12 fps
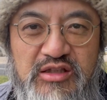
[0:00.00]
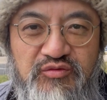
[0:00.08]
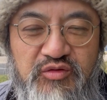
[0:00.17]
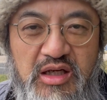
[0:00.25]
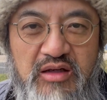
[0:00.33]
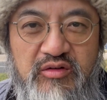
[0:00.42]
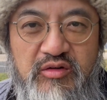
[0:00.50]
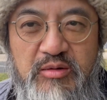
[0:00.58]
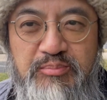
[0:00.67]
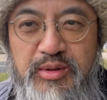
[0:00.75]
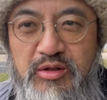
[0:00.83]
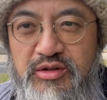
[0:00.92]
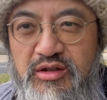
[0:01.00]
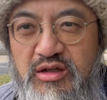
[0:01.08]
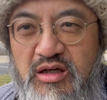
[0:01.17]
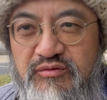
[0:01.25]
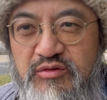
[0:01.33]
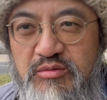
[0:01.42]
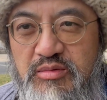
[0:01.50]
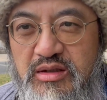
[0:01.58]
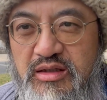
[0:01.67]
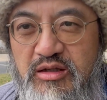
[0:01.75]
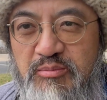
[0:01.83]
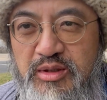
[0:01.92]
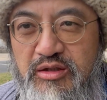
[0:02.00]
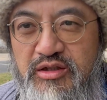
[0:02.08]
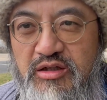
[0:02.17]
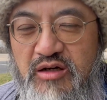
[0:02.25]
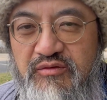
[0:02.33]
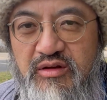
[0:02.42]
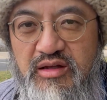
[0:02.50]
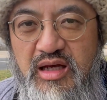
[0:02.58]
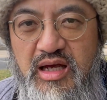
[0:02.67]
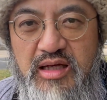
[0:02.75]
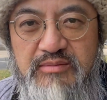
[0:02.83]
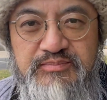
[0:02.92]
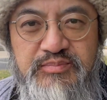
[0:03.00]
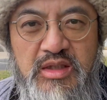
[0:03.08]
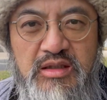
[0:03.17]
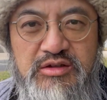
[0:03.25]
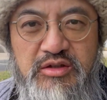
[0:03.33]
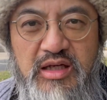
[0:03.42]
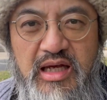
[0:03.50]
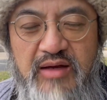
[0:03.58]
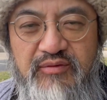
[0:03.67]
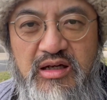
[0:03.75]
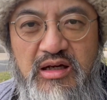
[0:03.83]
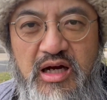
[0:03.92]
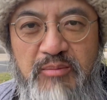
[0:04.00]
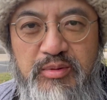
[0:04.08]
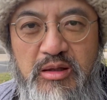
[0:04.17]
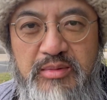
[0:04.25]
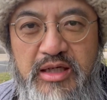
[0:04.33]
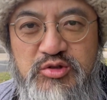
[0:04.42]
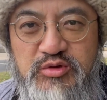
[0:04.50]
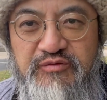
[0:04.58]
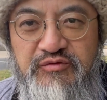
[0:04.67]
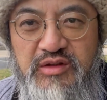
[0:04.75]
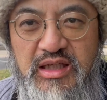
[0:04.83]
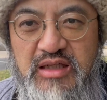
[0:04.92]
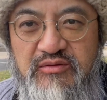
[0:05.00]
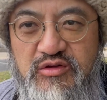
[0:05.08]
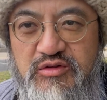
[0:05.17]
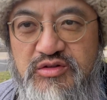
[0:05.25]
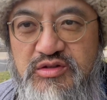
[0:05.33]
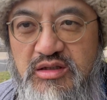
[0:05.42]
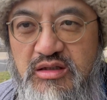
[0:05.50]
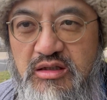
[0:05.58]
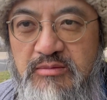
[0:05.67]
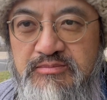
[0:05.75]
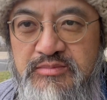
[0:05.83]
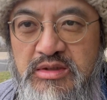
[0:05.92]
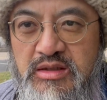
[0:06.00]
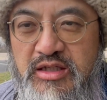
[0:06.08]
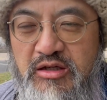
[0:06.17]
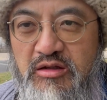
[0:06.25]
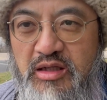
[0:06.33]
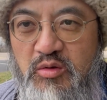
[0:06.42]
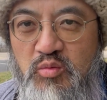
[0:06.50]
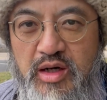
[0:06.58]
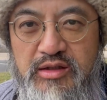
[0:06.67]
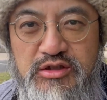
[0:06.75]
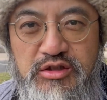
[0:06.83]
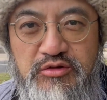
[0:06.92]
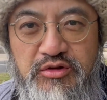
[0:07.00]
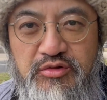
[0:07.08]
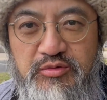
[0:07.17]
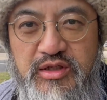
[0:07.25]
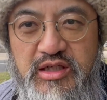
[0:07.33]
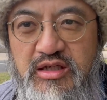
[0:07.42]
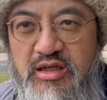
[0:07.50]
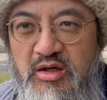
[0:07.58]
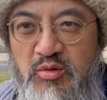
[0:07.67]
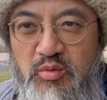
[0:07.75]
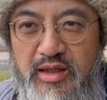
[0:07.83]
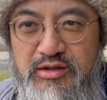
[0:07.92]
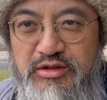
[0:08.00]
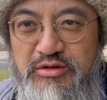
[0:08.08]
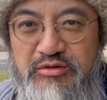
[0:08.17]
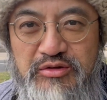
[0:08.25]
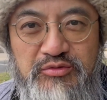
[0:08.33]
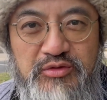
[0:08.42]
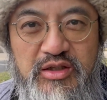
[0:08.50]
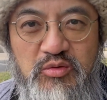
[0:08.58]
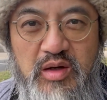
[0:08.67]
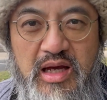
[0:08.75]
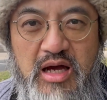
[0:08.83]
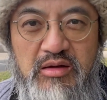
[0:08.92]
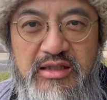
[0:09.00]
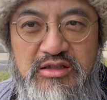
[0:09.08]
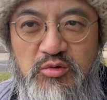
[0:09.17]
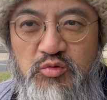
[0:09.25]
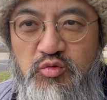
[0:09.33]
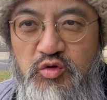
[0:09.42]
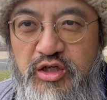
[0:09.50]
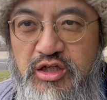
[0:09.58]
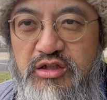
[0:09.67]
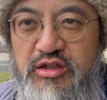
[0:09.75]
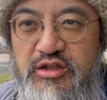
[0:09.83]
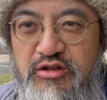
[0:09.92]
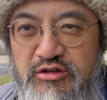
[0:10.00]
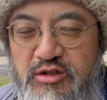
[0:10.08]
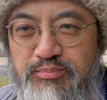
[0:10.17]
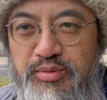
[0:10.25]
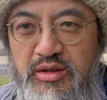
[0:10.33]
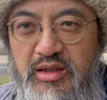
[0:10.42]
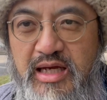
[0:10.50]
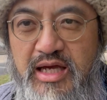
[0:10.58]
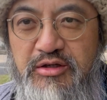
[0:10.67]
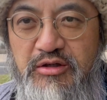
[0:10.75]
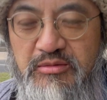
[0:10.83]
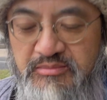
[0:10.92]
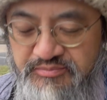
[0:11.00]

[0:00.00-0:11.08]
flavor and building off building off of that. So you have complementary flavors, you know, like 1, 2, 3, 1, 2, 3. Wow, that's a really good platter.